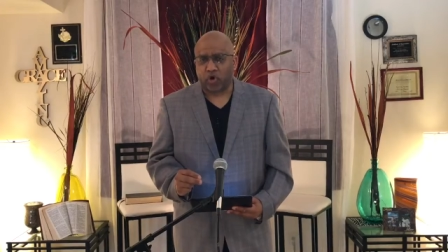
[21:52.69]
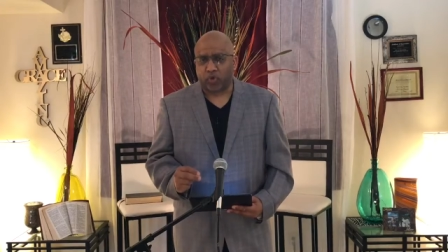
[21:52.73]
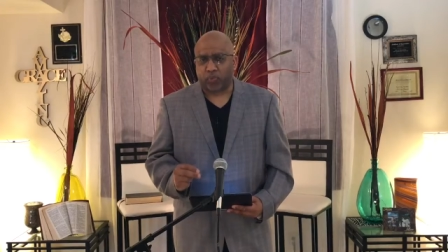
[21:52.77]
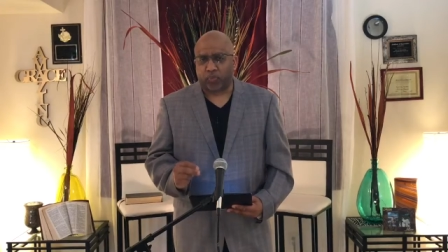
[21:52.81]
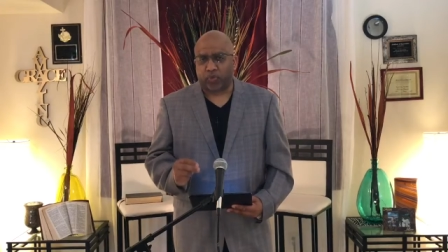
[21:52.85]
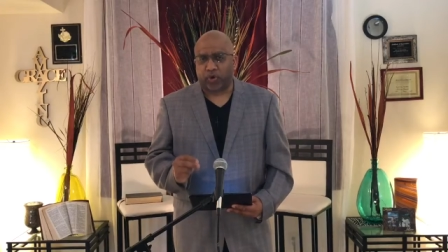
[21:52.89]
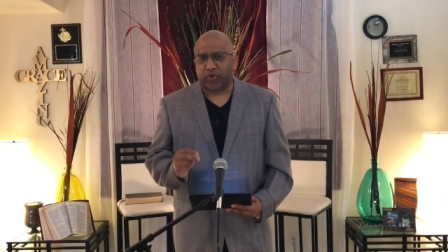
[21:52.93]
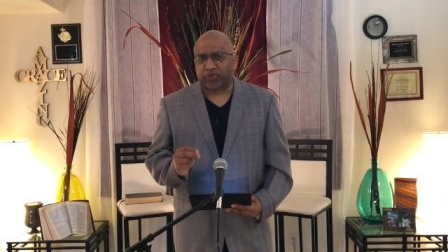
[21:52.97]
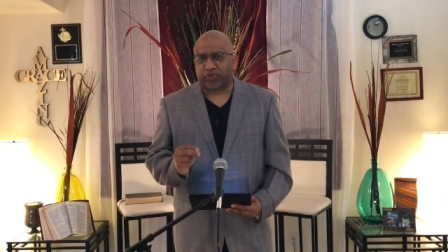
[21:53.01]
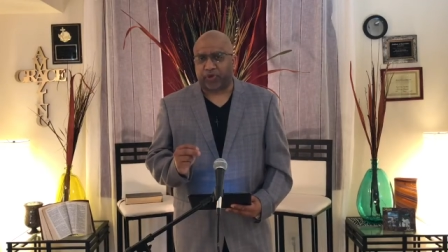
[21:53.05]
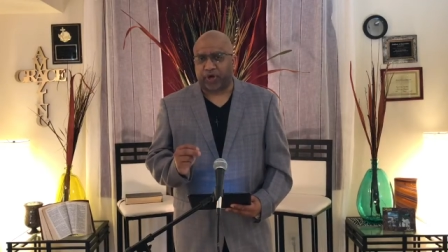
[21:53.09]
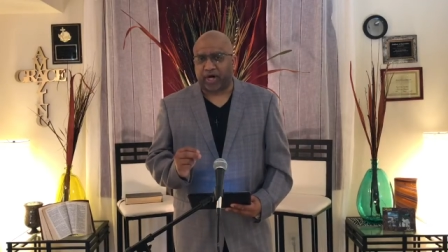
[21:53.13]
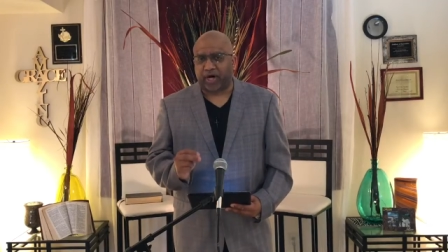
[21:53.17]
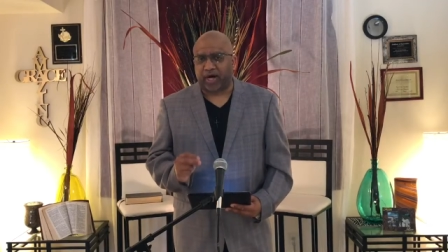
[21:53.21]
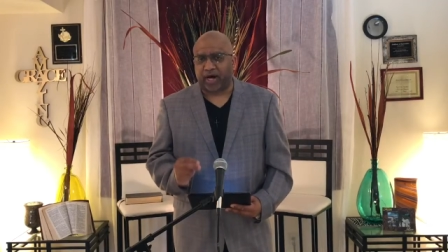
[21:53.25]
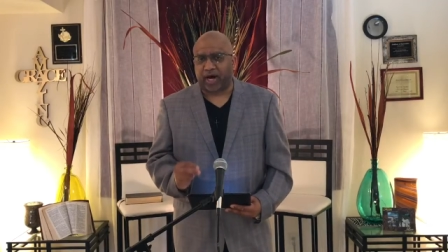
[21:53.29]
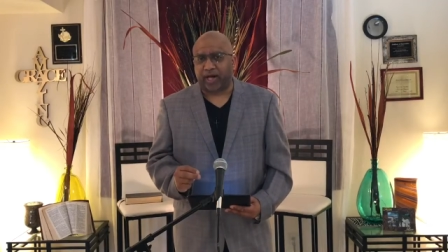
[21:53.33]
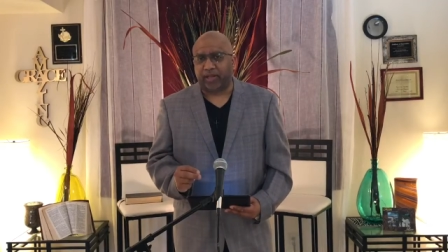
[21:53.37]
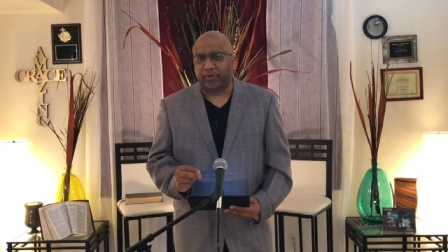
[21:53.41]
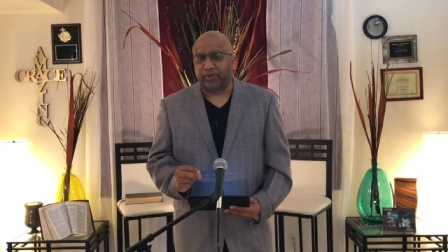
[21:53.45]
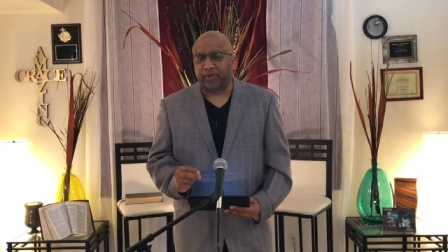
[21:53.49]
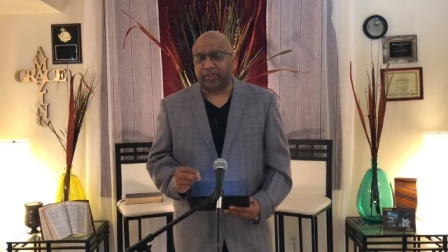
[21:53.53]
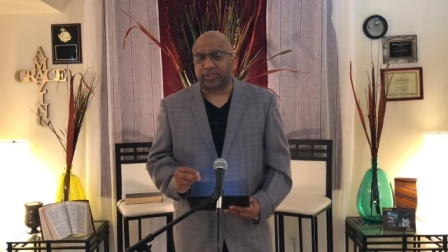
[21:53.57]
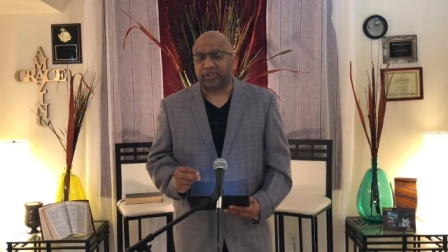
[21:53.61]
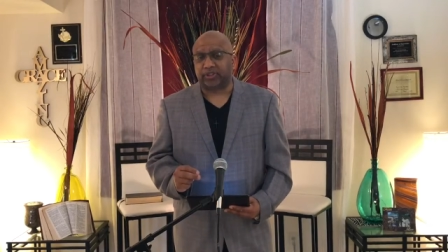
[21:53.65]
with
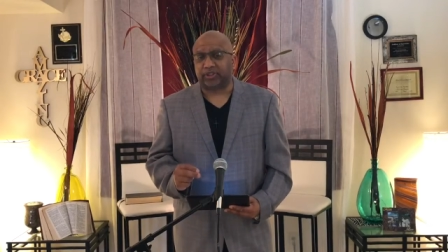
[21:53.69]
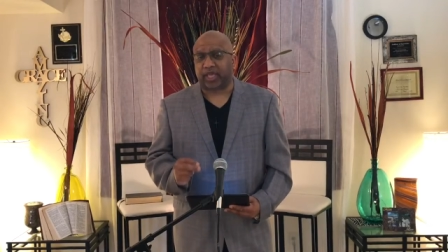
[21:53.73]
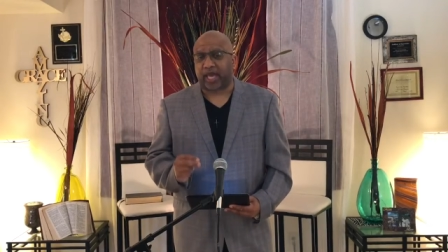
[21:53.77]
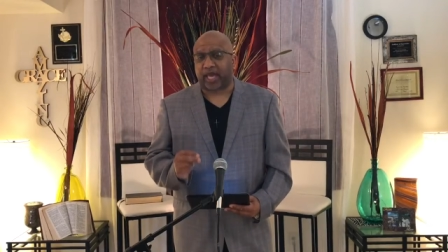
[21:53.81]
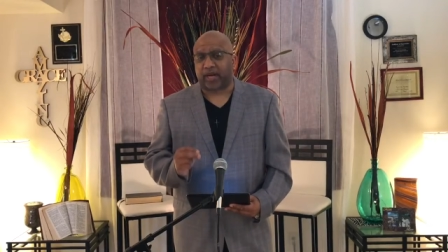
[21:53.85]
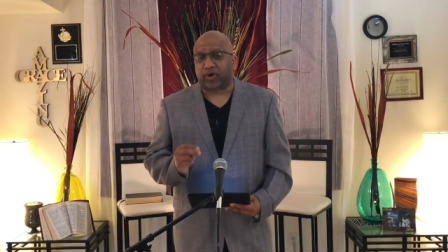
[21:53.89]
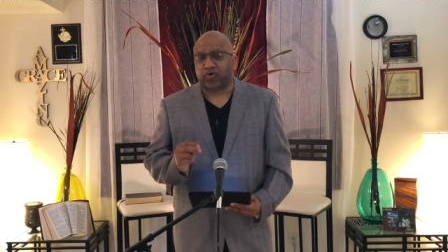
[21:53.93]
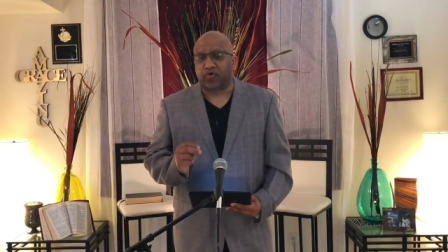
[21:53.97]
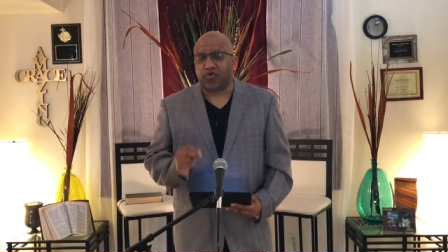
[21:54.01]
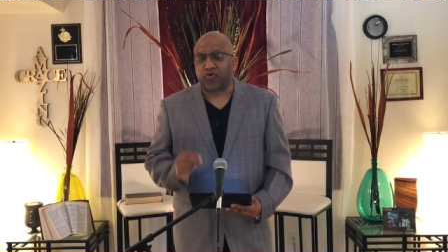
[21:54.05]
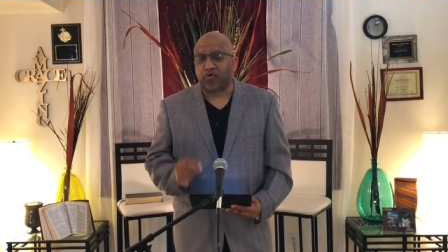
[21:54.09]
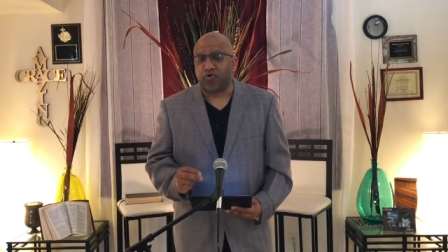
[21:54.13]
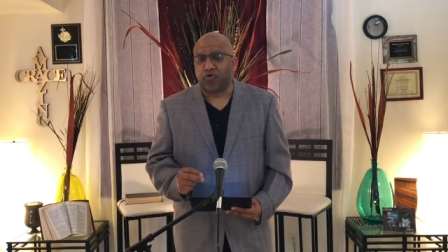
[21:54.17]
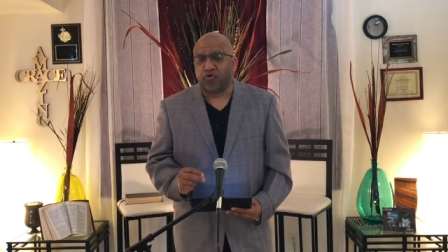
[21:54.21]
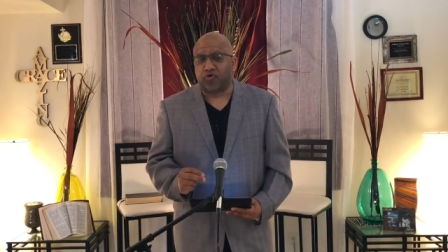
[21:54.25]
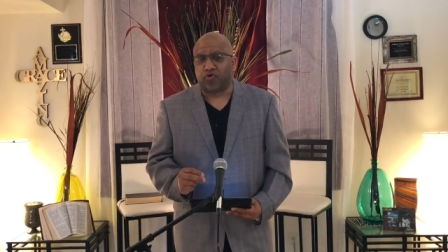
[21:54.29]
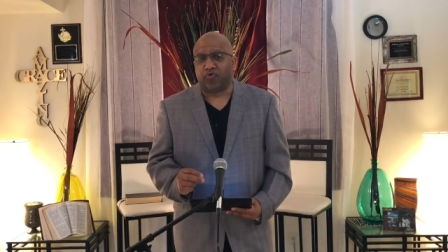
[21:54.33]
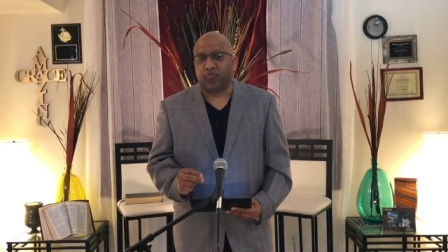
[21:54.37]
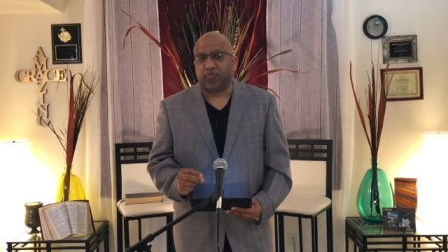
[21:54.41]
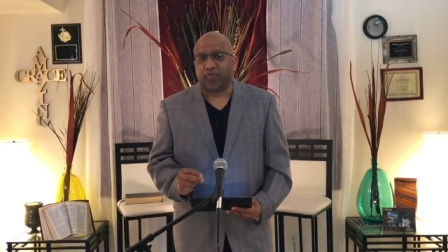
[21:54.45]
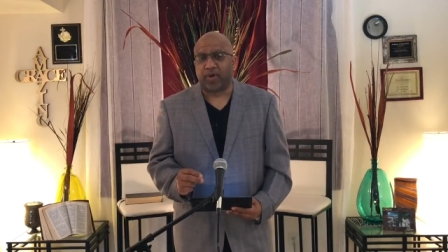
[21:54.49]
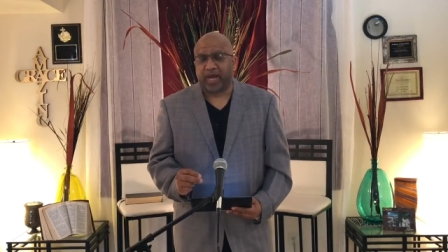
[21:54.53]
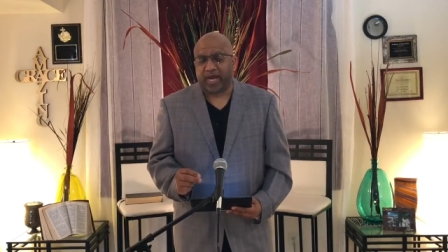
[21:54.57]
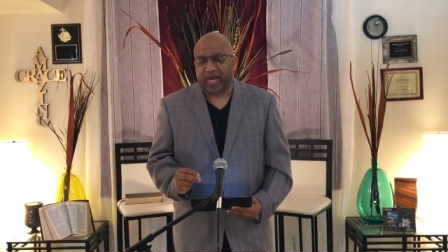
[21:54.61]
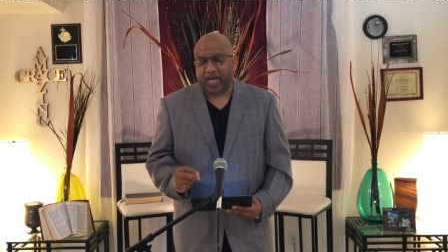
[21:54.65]
others that
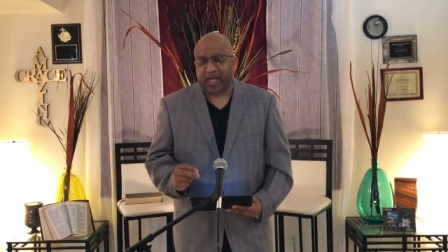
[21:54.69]
whom